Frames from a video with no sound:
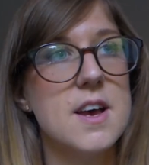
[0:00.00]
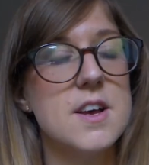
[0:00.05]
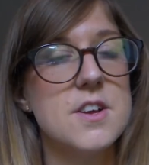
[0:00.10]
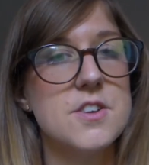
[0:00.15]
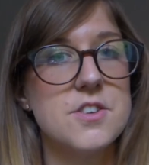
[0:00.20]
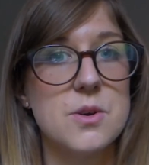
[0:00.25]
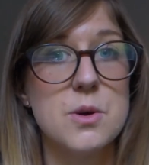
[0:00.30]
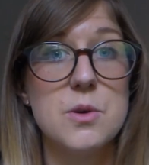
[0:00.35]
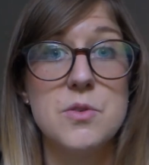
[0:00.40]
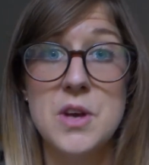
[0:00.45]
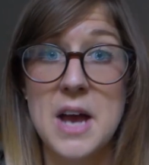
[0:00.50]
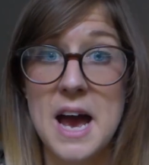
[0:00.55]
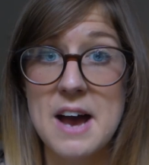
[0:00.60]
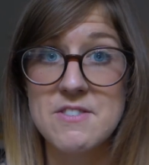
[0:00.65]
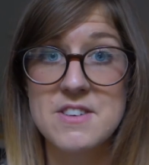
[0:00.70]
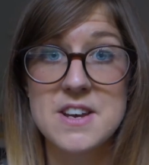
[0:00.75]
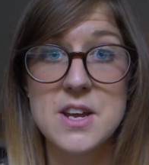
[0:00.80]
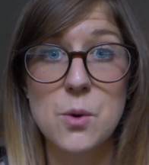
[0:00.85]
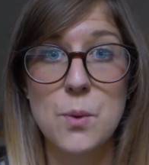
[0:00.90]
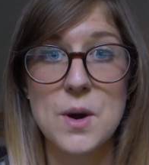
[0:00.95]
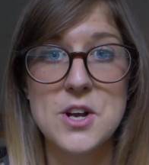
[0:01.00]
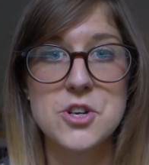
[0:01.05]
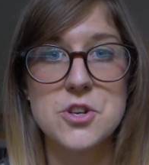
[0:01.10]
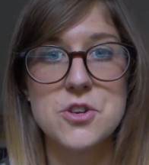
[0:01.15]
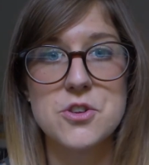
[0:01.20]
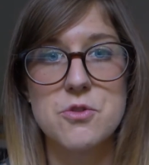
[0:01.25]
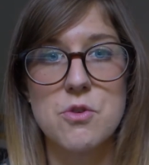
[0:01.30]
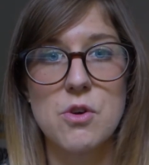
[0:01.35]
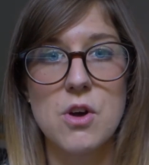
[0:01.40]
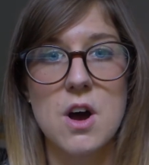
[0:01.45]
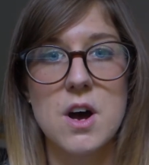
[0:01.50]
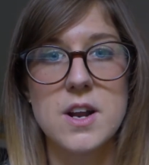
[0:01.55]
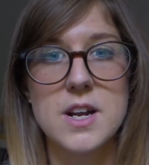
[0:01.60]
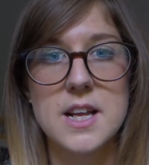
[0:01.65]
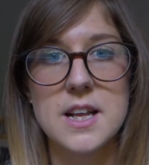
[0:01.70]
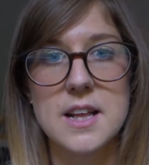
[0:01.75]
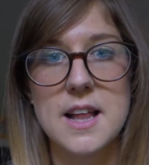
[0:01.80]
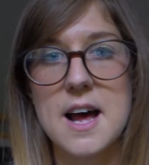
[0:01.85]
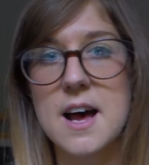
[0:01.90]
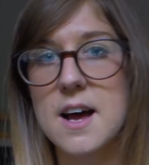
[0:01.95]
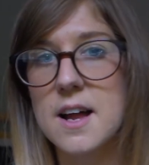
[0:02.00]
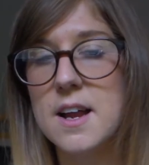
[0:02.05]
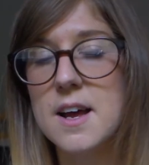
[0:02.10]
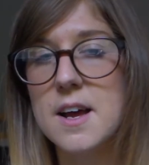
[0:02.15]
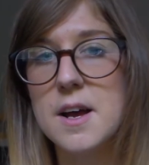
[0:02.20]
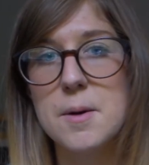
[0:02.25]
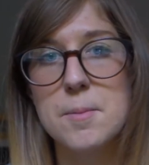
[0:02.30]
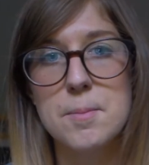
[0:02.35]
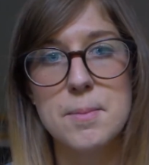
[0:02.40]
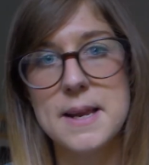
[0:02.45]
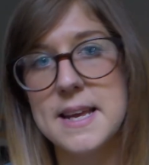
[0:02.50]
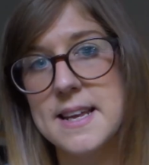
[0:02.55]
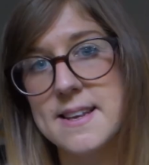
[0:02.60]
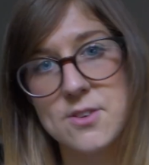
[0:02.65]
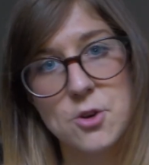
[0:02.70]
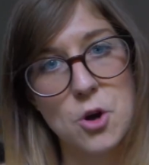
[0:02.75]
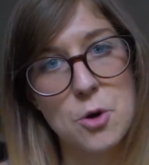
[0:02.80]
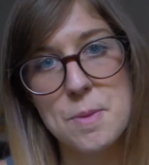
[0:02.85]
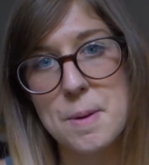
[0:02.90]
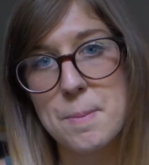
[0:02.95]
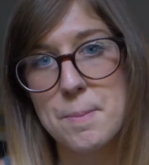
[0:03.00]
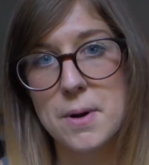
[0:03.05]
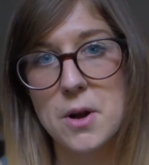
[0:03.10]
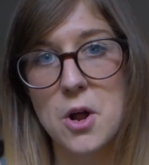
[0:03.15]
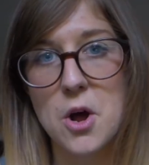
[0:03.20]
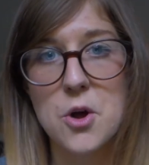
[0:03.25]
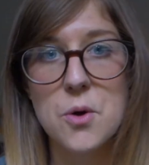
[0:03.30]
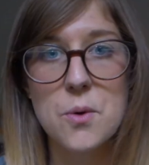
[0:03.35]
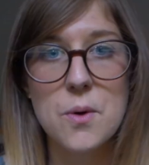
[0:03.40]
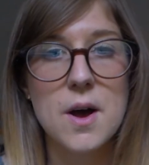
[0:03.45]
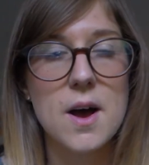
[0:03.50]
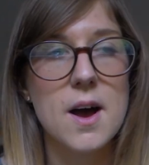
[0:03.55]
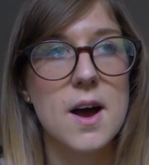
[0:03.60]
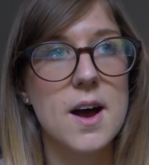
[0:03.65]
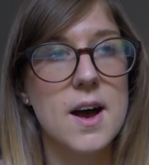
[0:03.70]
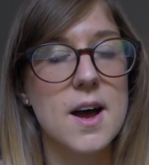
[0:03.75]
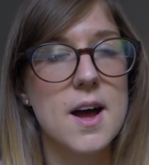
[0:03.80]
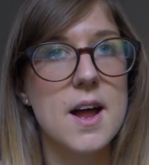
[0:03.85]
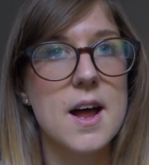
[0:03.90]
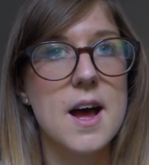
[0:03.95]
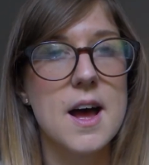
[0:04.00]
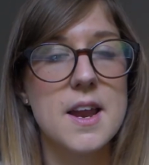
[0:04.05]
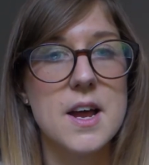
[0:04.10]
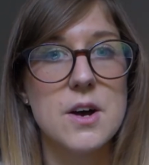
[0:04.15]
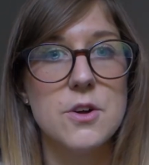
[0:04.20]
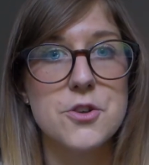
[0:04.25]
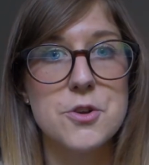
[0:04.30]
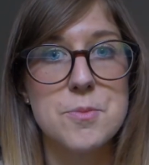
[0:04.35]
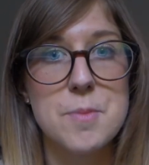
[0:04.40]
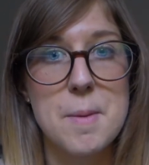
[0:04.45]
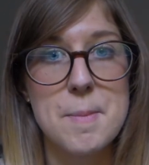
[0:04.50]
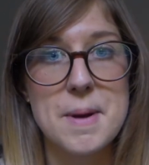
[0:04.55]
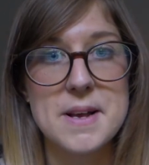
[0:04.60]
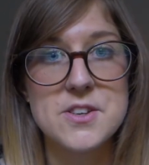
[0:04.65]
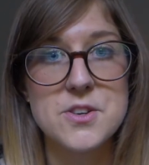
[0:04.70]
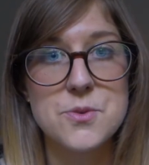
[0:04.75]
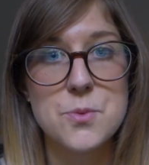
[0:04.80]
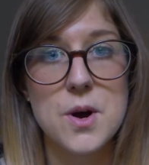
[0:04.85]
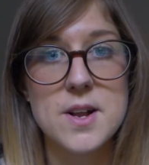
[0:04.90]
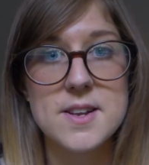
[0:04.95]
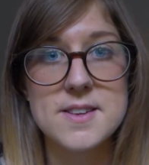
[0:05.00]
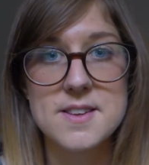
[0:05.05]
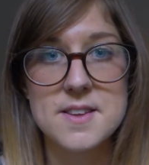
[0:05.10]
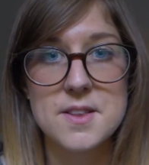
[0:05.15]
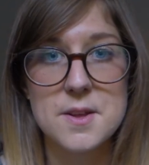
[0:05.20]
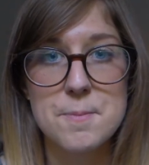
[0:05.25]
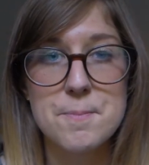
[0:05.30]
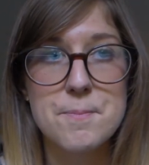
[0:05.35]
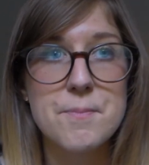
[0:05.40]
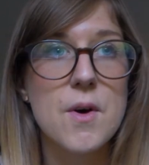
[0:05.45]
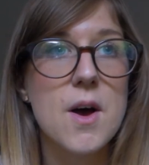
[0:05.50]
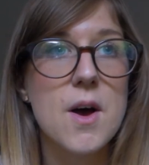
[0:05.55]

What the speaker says: So if you have any questions regarding that, please comment below and I'll do my best to answer them.